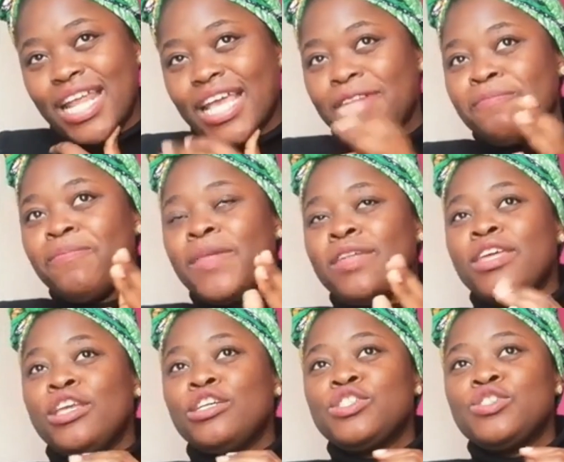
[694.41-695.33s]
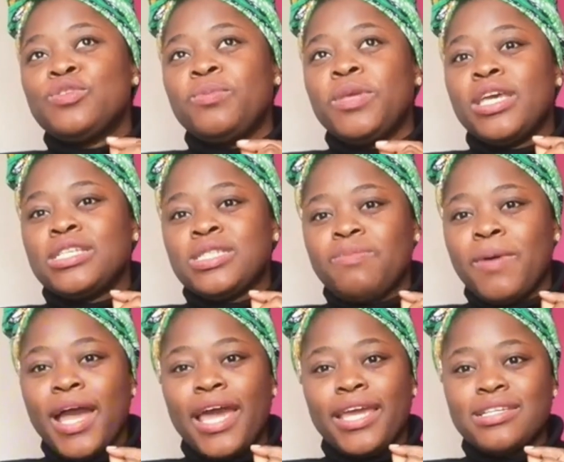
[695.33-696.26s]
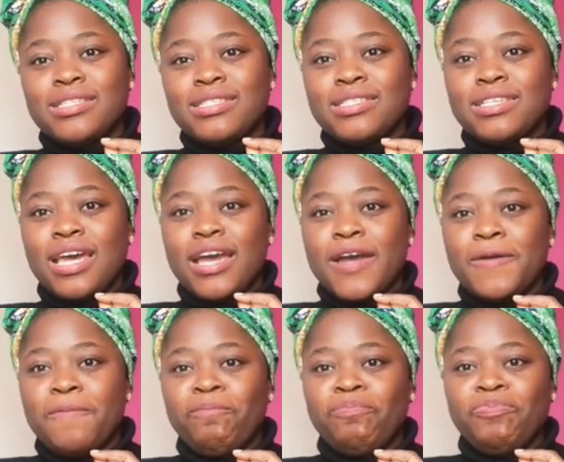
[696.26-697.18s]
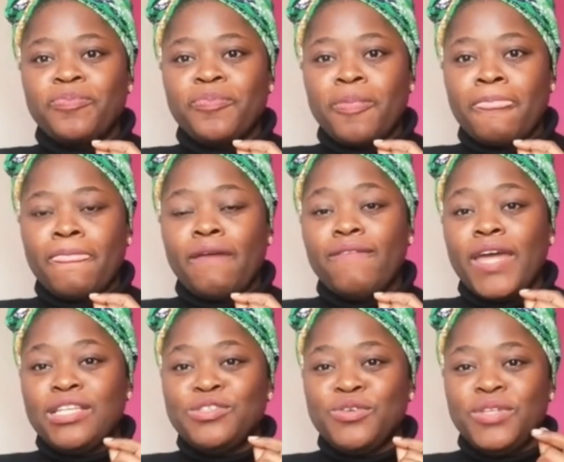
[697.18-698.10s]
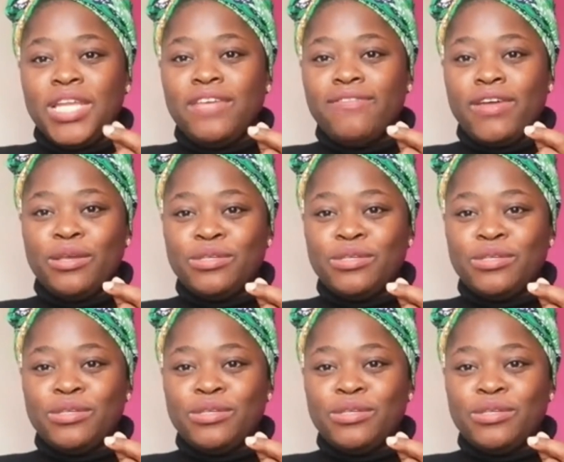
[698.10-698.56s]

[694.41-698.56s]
Like, there used to be a spice that Unilever